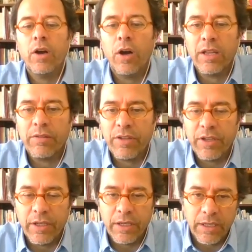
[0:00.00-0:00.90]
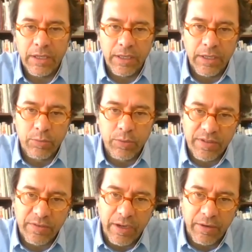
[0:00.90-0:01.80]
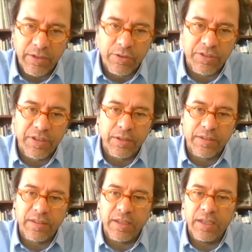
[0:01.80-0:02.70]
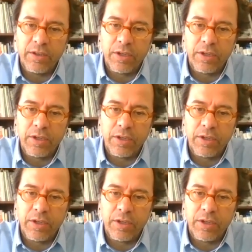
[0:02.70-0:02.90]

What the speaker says: It was very interesting to see.